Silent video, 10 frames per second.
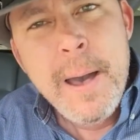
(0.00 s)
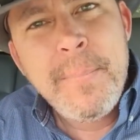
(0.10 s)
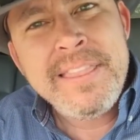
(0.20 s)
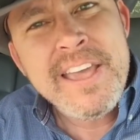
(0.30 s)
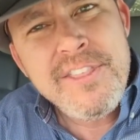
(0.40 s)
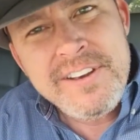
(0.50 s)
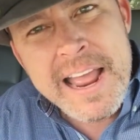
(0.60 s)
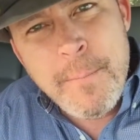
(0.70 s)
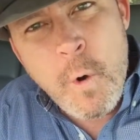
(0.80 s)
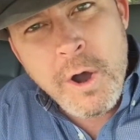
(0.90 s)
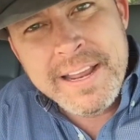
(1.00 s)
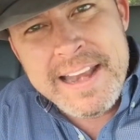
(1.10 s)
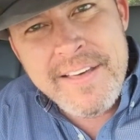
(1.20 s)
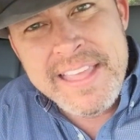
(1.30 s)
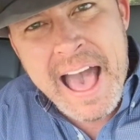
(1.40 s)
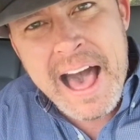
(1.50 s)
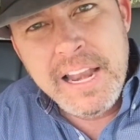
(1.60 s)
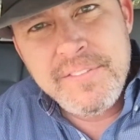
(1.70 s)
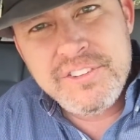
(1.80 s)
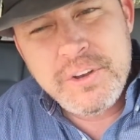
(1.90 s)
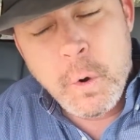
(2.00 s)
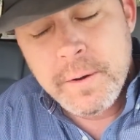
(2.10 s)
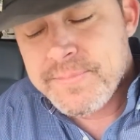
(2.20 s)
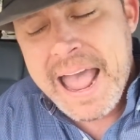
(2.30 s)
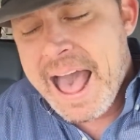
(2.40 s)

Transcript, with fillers: But the other day, I'm walking down the aisle of a store.